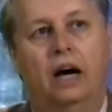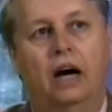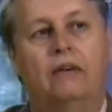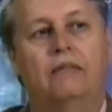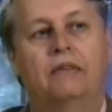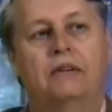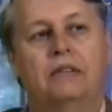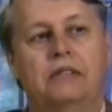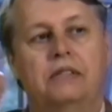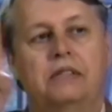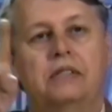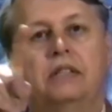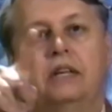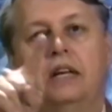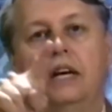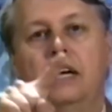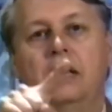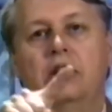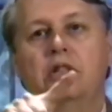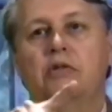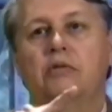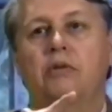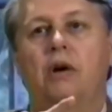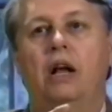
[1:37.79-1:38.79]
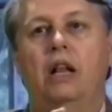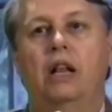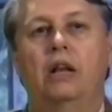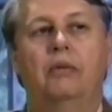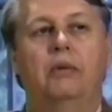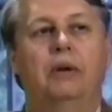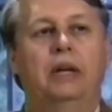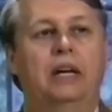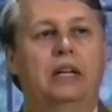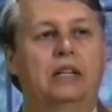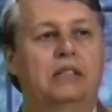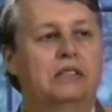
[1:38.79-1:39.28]
of a snake
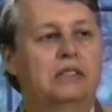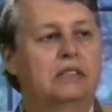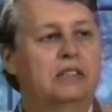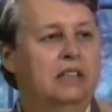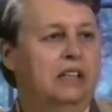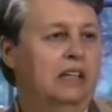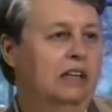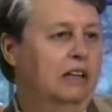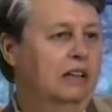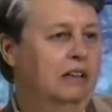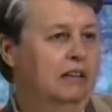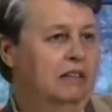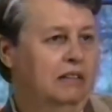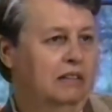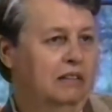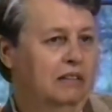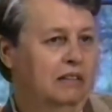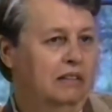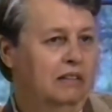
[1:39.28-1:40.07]
swallowing its tail.